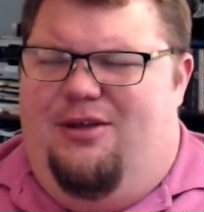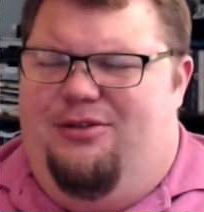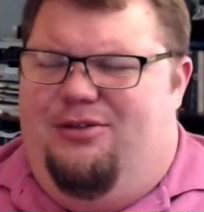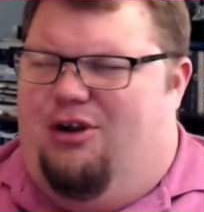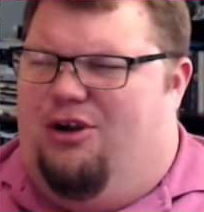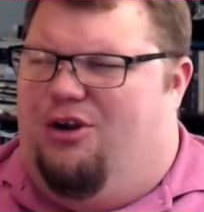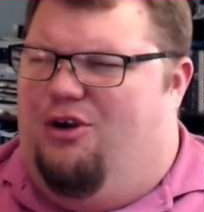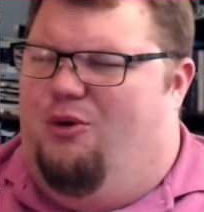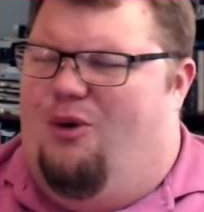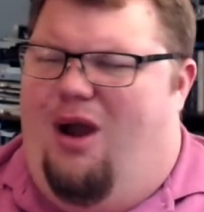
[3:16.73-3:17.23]

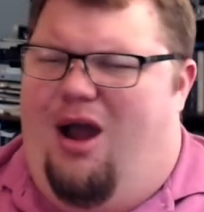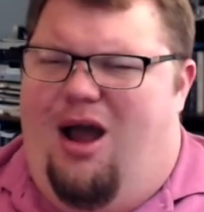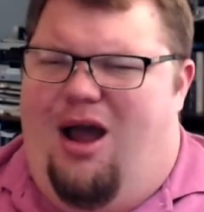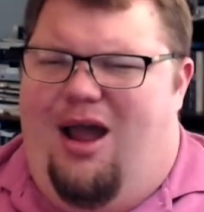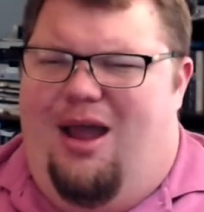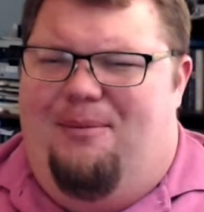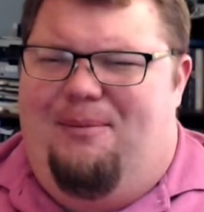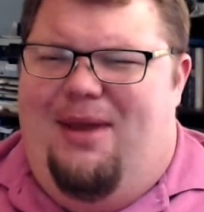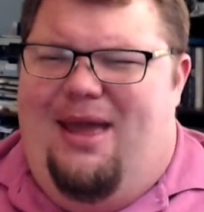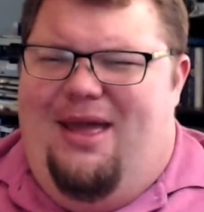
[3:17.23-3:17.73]
the
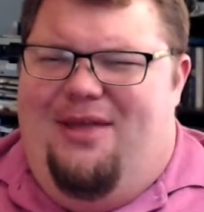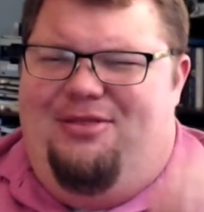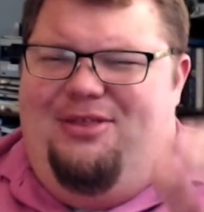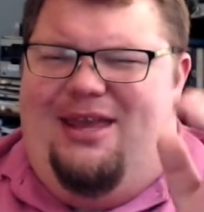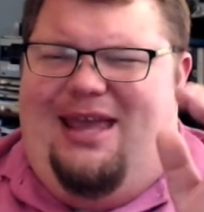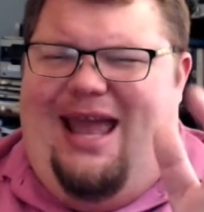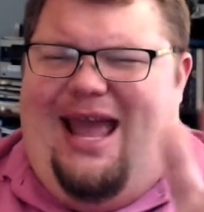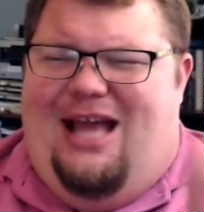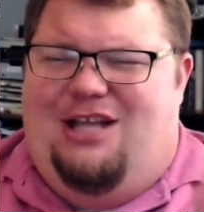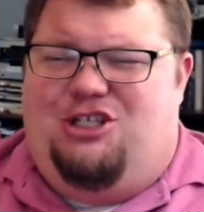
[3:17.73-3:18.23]
crime,
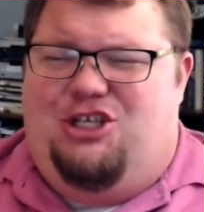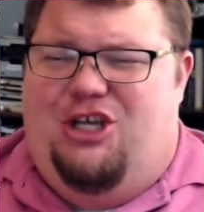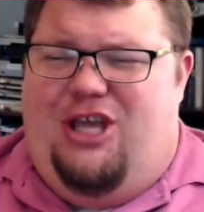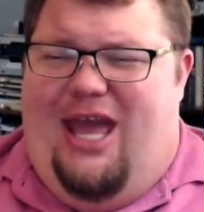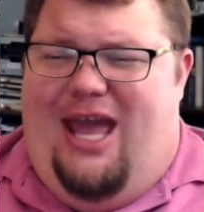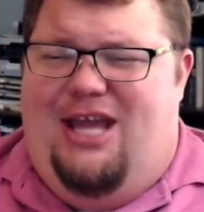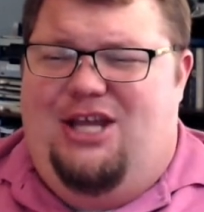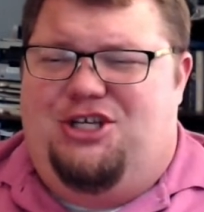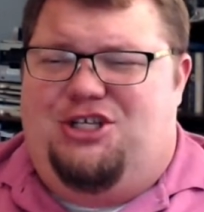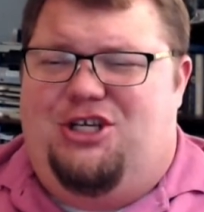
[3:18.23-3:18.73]
the
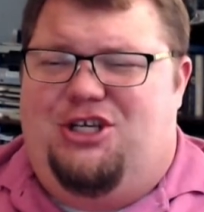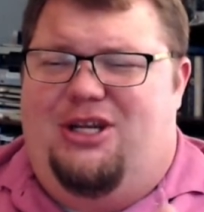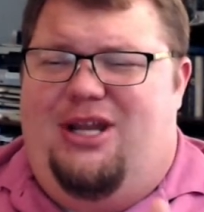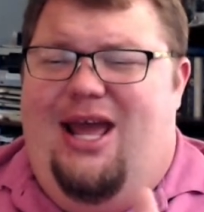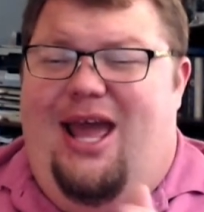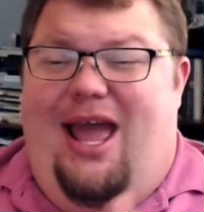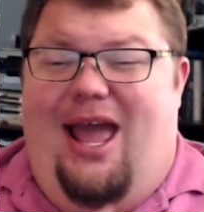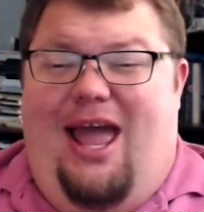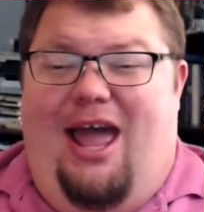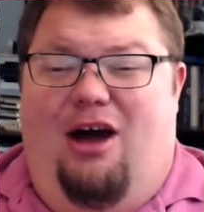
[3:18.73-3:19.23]
education,
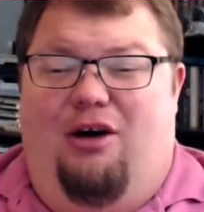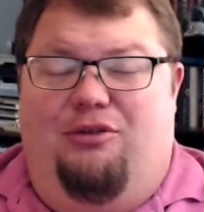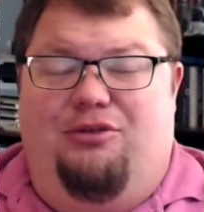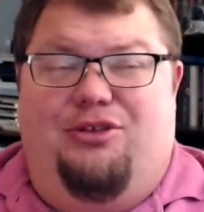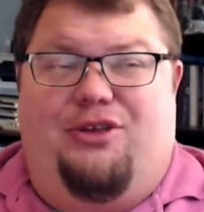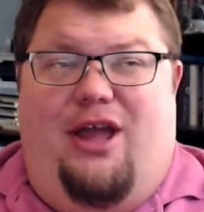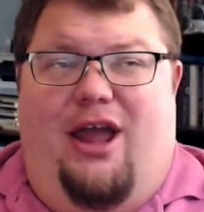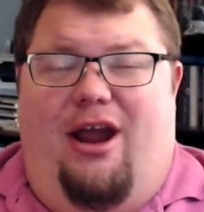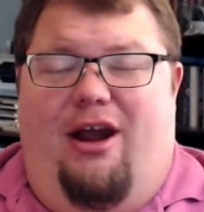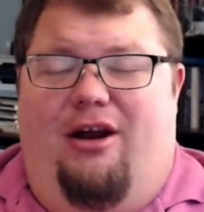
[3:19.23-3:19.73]

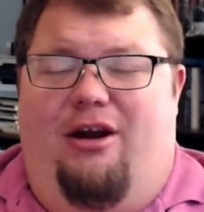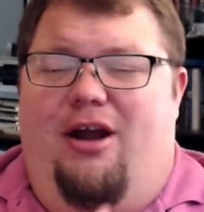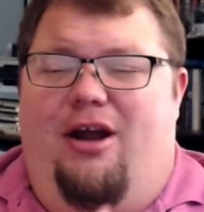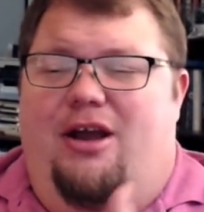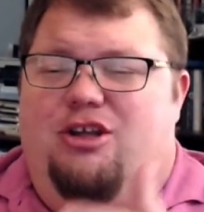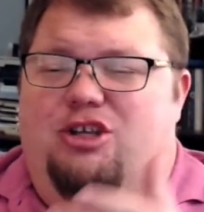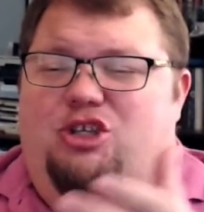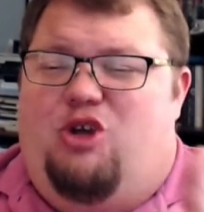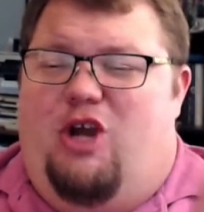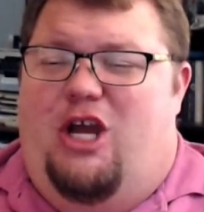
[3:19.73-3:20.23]
healthcare,
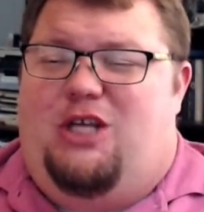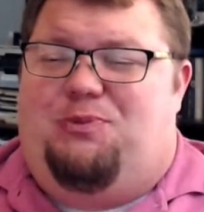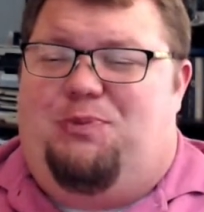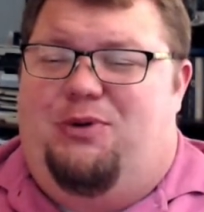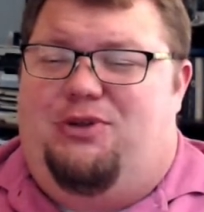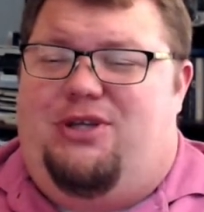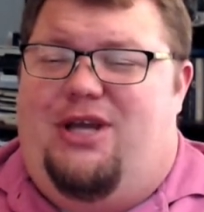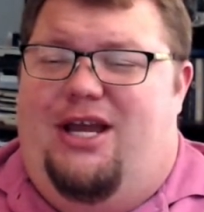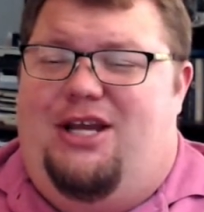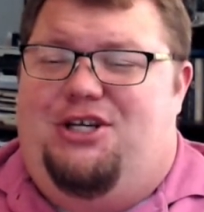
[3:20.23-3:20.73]

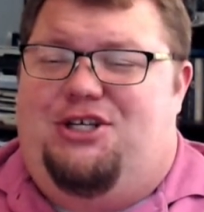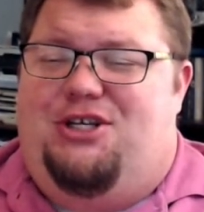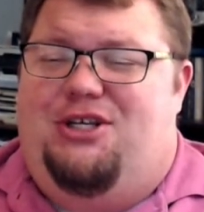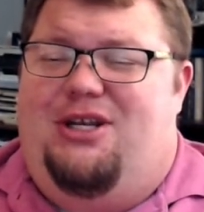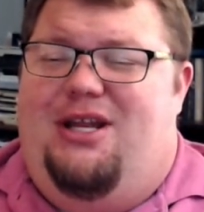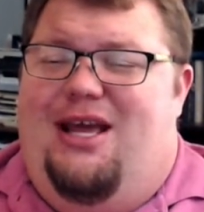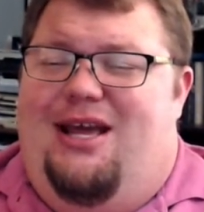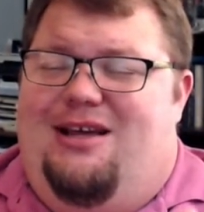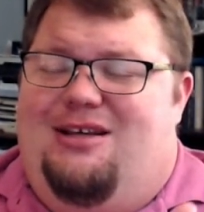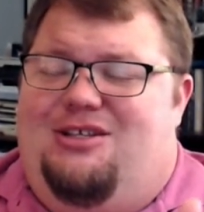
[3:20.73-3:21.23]

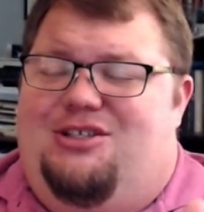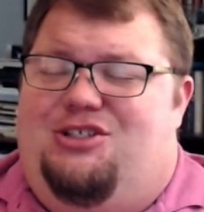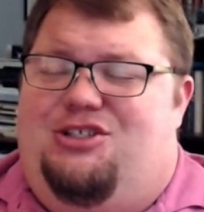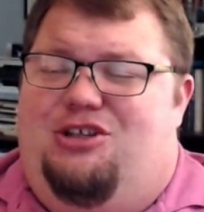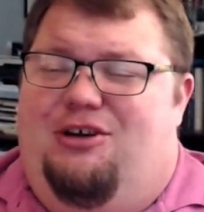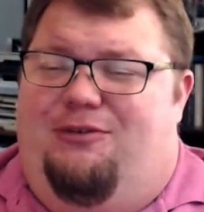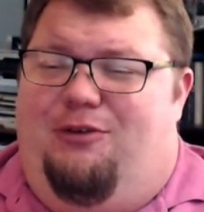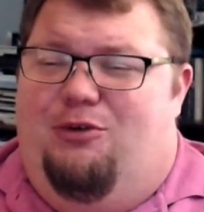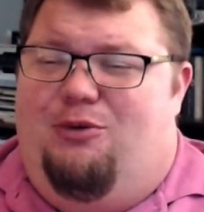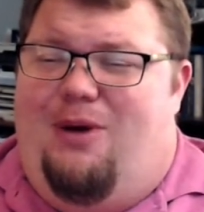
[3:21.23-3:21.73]
transportation,
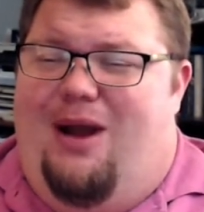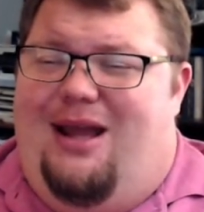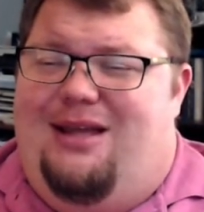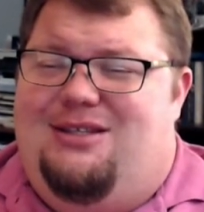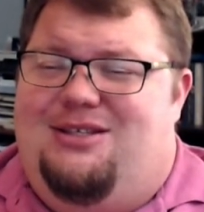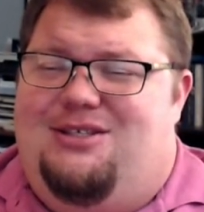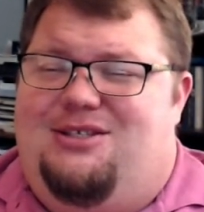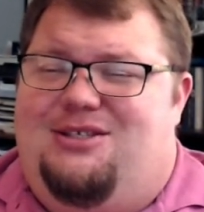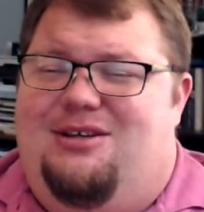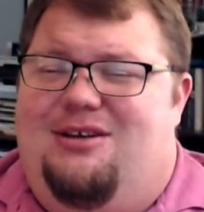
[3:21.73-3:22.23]
civil
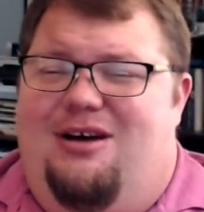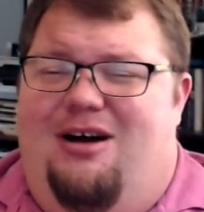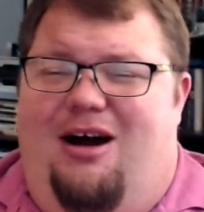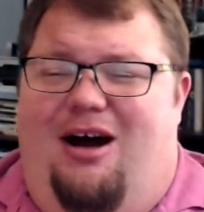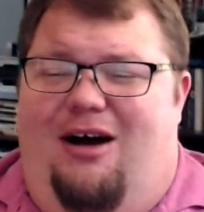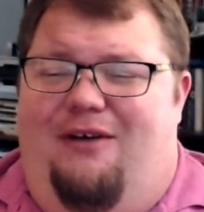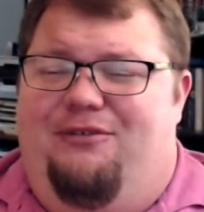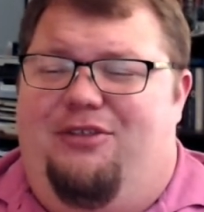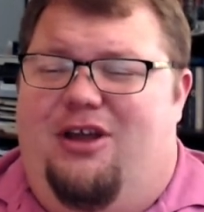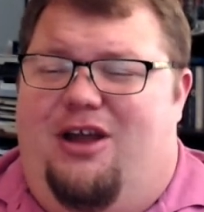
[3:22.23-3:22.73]
rights
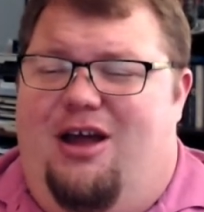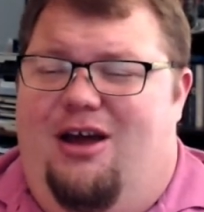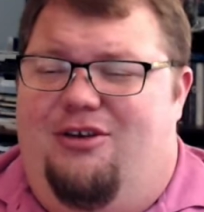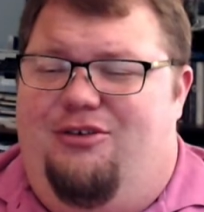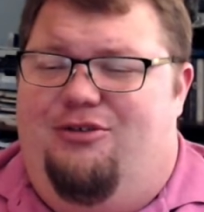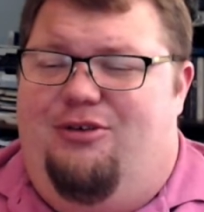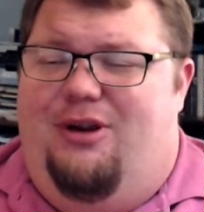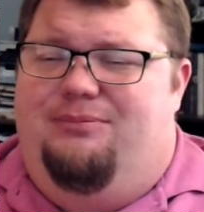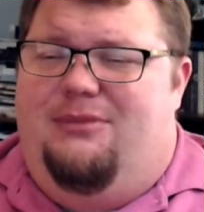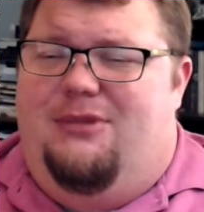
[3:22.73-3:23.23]
of the
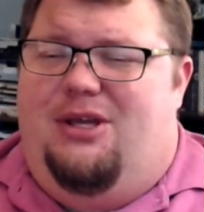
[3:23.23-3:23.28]
country.